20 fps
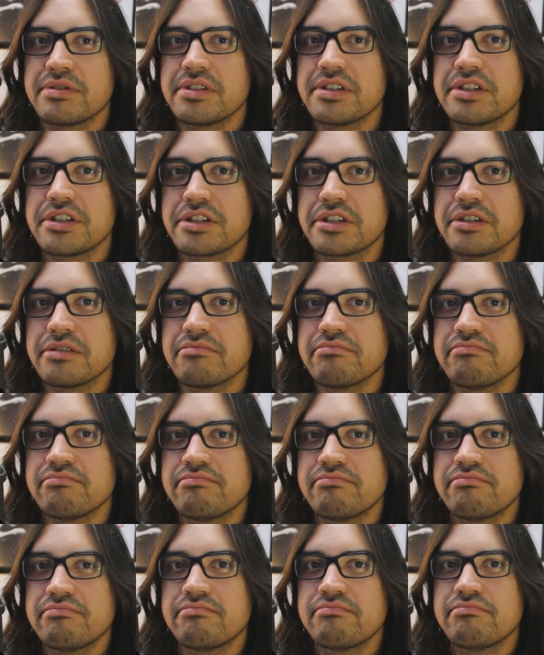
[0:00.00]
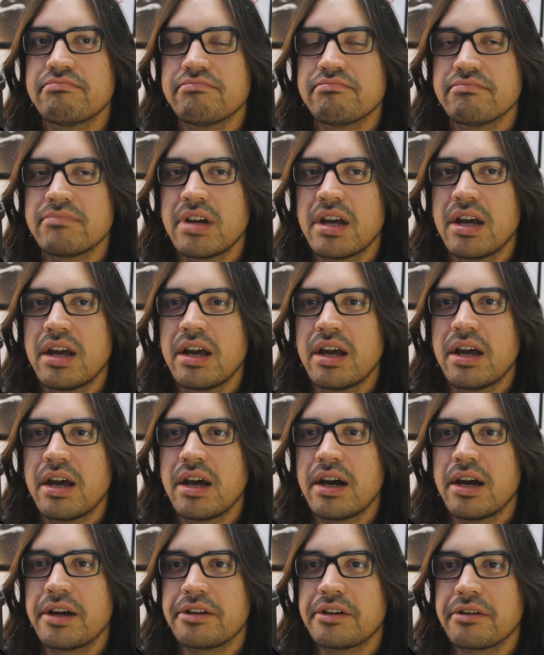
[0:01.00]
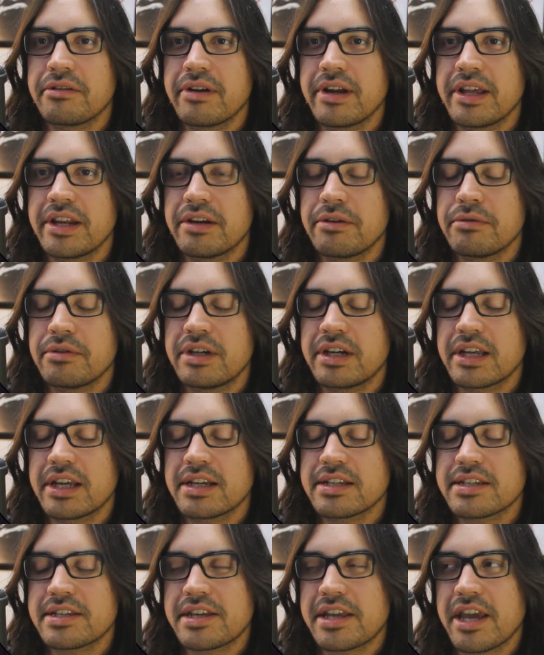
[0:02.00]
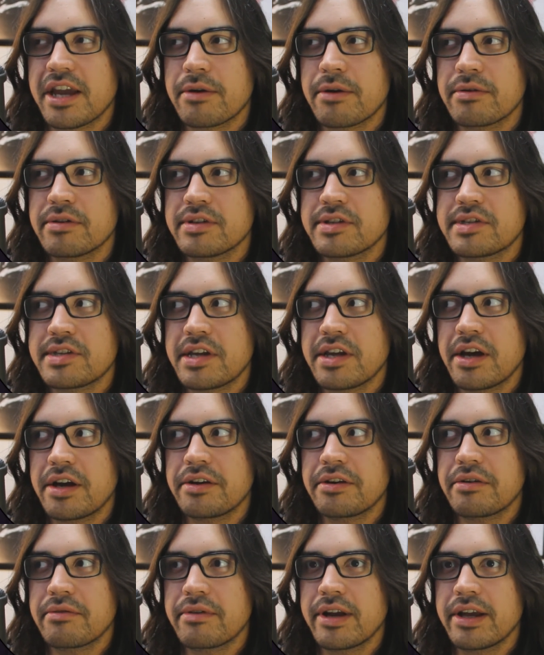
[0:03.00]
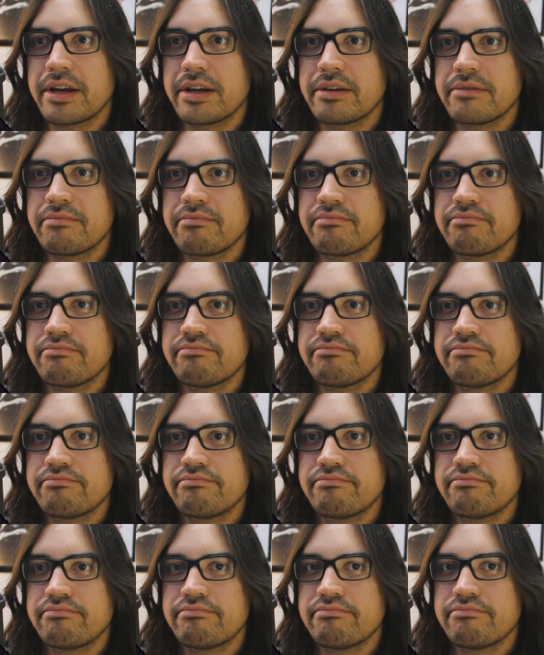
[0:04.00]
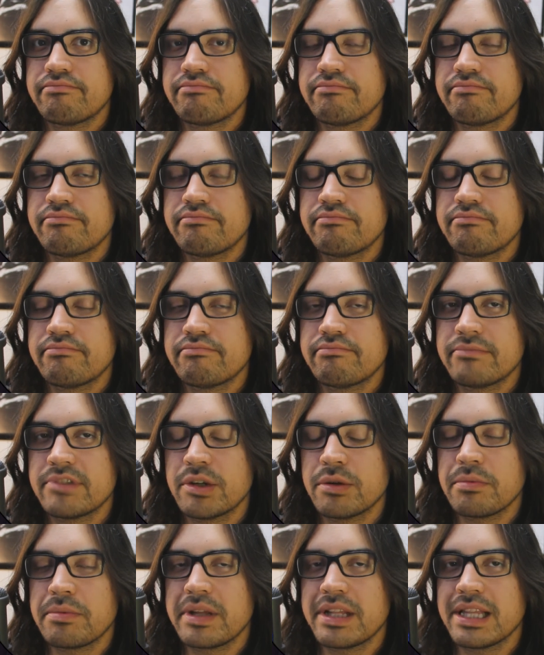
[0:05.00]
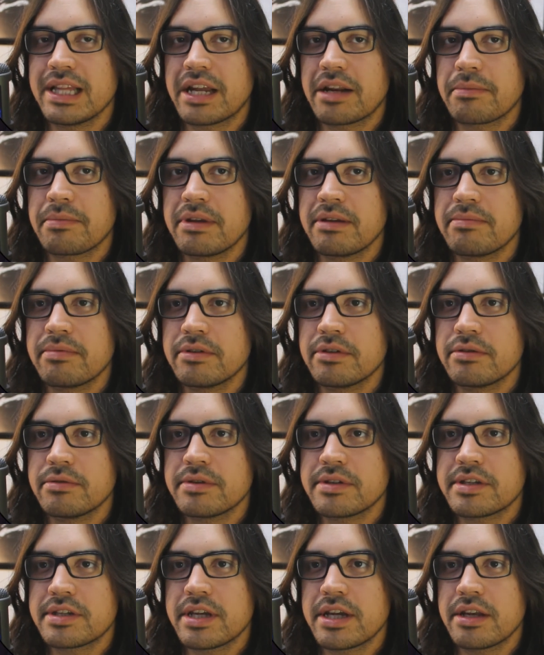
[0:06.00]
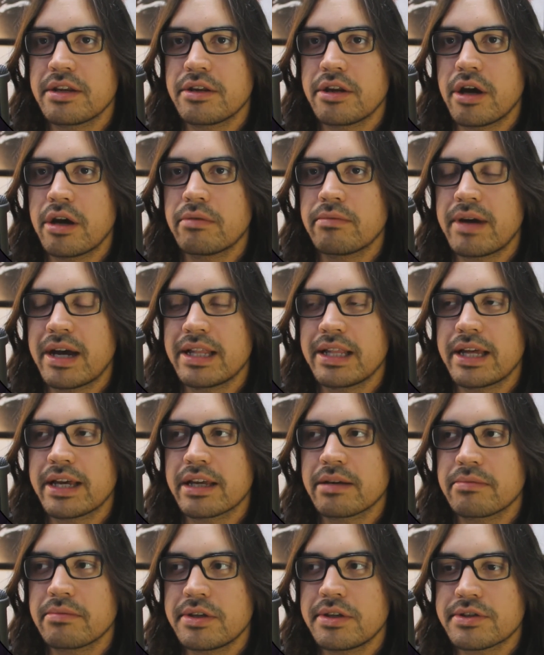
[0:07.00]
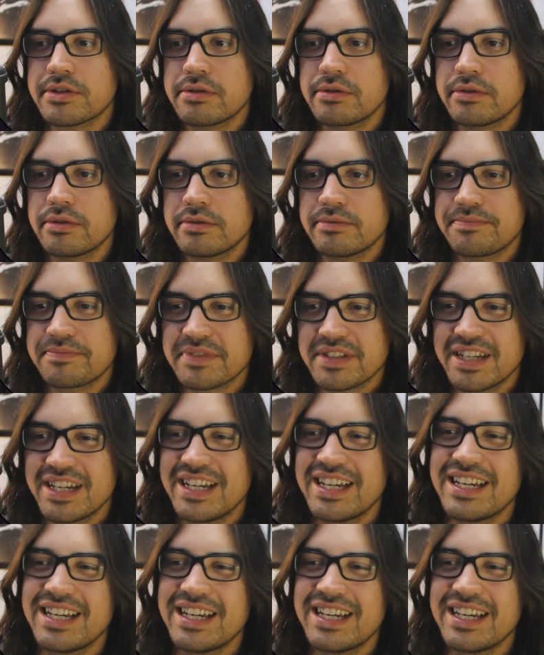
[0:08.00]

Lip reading: musician. Underrated. Well, I guess you can't really say underrated. There would be a lot of people who would say, no, I like him. He's cool.